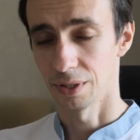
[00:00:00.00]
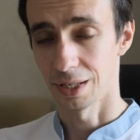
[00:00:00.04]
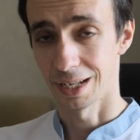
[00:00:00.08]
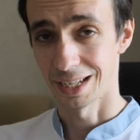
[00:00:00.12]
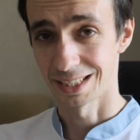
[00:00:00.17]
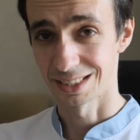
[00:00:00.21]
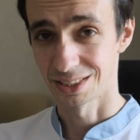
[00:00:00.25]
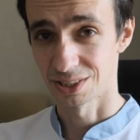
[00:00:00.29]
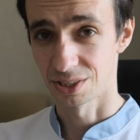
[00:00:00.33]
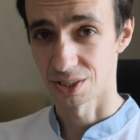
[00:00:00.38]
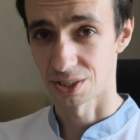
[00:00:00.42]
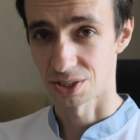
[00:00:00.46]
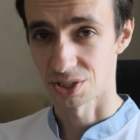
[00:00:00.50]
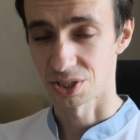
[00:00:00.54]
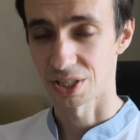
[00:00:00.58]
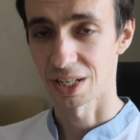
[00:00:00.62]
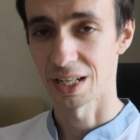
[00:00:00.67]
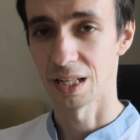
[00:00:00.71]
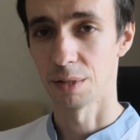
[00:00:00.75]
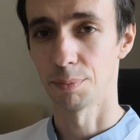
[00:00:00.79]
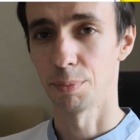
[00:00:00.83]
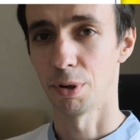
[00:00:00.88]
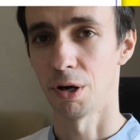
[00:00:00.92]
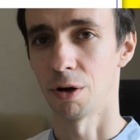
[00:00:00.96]
as the
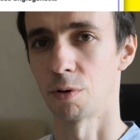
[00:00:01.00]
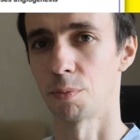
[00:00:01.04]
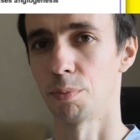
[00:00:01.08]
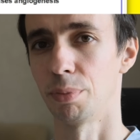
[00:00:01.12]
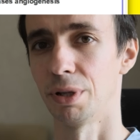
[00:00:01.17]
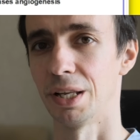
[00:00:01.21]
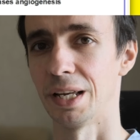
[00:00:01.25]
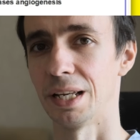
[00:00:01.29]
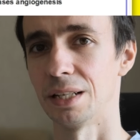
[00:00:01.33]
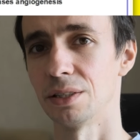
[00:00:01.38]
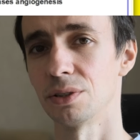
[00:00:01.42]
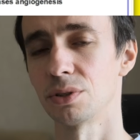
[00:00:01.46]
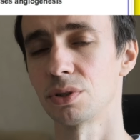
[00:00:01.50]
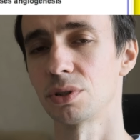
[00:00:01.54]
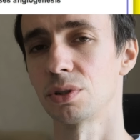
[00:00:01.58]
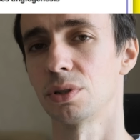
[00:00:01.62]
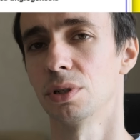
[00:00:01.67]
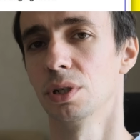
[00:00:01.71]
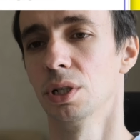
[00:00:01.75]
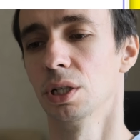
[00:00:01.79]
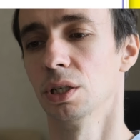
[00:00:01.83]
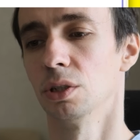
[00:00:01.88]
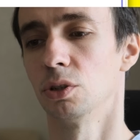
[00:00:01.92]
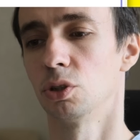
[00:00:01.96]
cell power plants
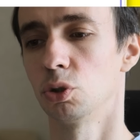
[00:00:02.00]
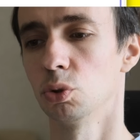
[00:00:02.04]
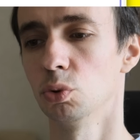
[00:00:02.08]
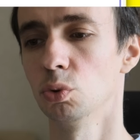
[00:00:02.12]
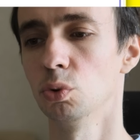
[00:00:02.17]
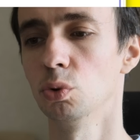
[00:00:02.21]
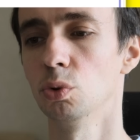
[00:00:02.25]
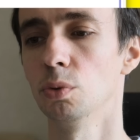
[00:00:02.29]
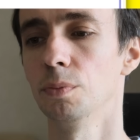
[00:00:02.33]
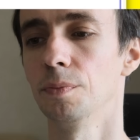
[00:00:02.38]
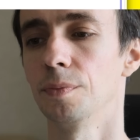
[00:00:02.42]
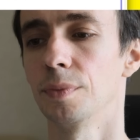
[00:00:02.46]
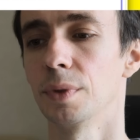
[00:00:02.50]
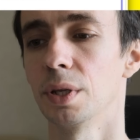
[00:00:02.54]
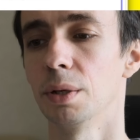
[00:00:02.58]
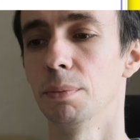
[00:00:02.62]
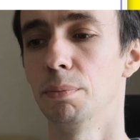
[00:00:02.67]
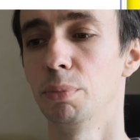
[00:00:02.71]
to